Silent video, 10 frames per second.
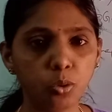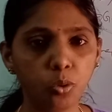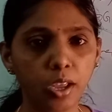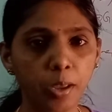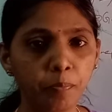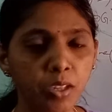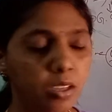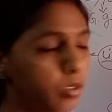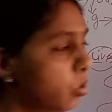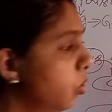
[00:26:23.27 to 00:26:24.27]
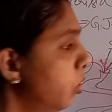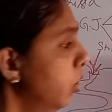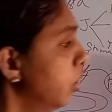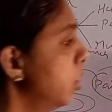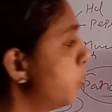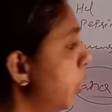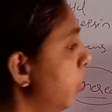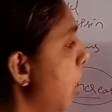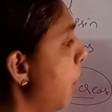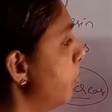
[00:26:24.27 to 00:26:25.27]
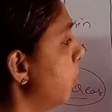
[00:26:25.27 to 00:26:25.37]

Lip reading: okay. So this one you have